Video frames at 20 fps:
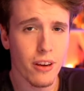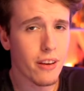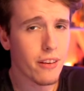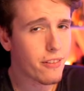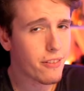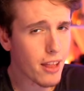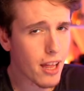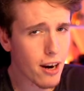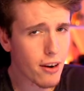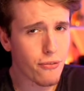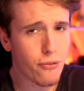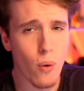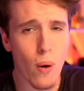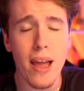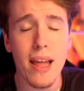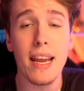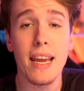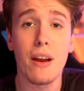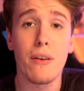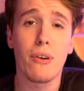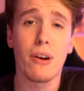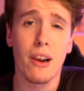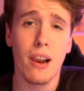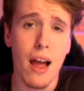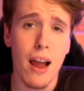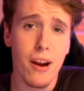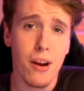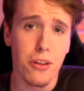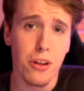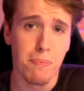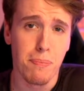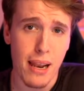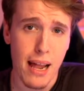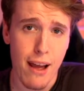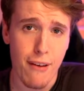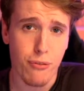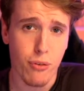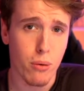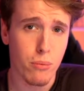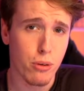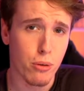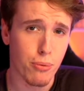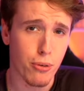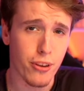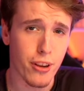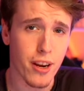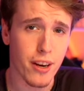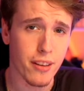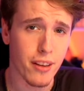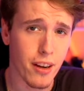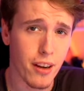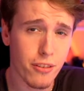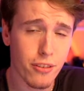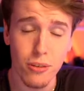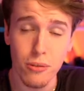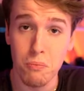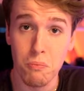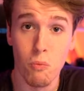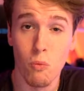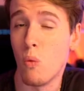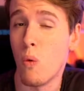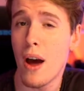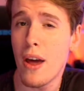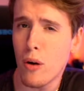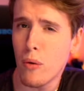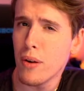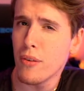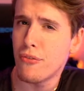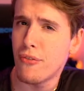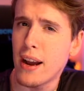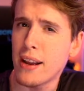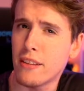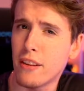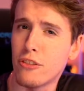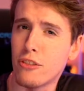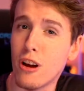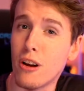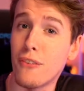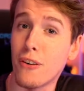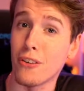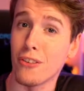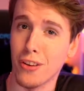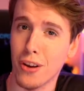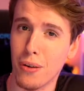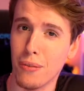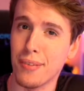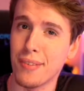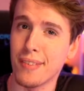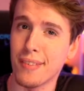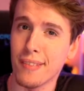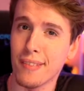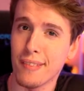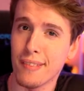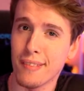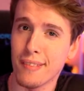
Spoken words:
Instead of waiting and relying on the platform to protect us, why don't we fight this off ourselves? We